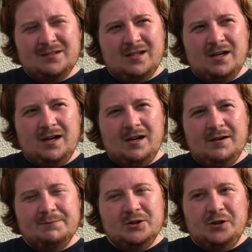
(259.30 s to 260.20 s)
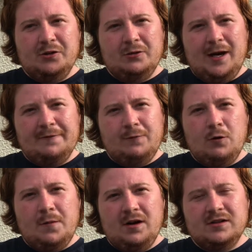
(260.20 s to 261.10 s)
so you'll have
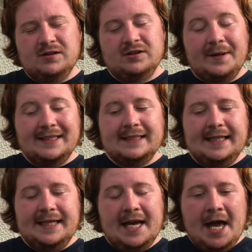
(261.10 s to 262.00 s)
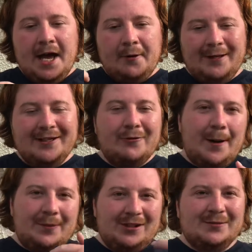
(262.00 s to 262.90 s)
4 markers. So basically, when you call
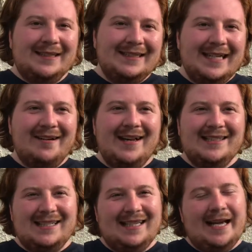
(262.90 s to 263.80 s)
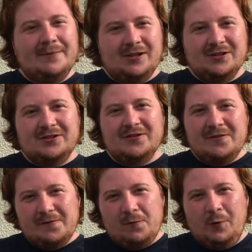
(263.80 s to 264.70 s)
out Blast Blade Seeker, it's going to get plus
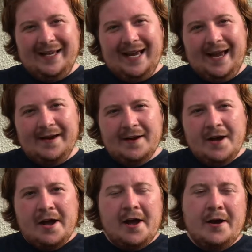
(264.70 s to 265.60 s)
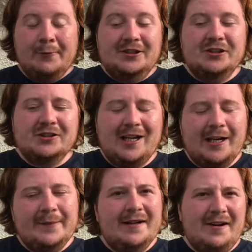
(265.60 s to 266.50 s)
40k, which is going
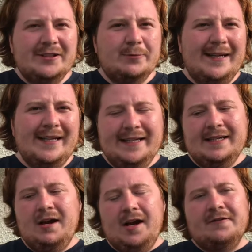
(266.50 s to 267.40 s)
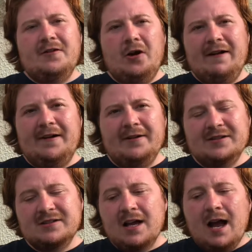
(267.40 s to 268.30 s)
to be a nice way that you can kind of go around
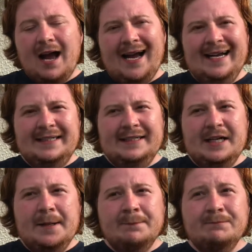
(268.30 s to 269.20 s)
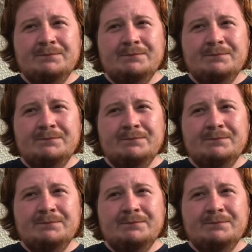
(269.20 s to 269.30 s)
this. And there